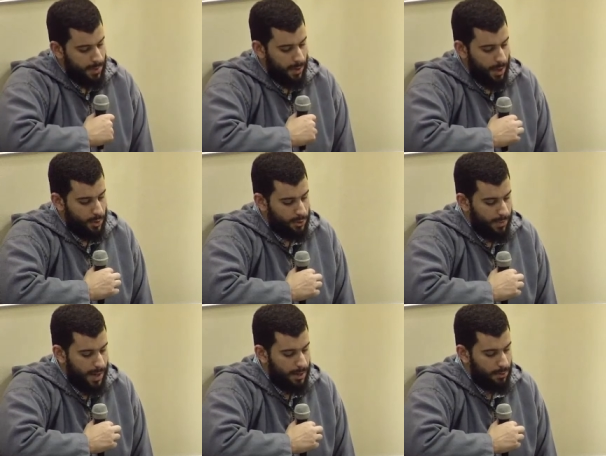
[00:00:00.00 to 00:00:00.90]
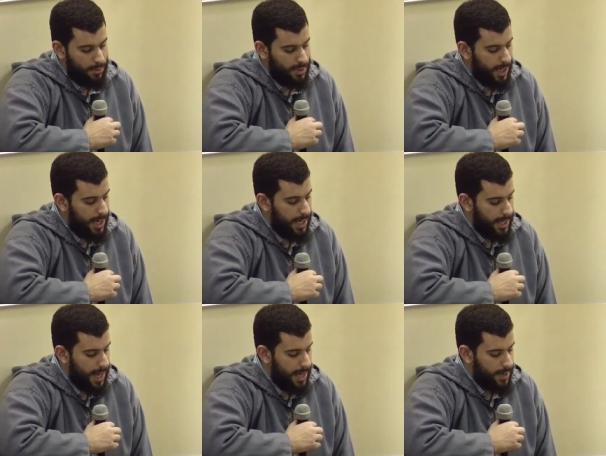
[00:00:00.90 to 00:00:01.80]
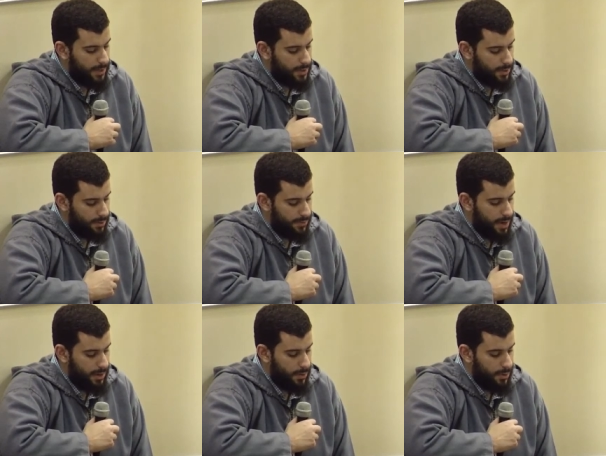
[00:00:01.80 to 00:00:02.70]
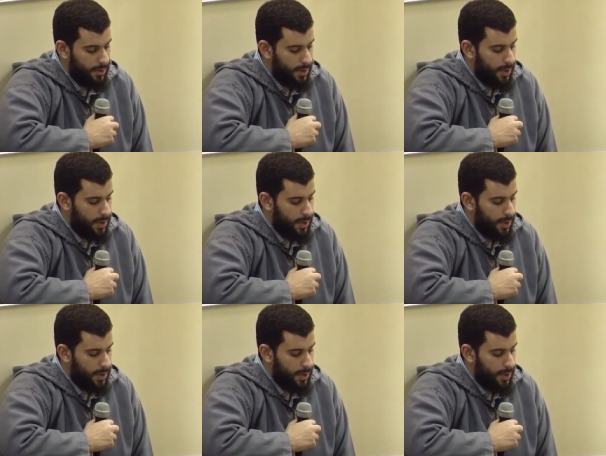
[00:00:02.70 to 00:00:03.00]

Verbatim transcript: May Allah subhanahu wa ta'ala guide us to follow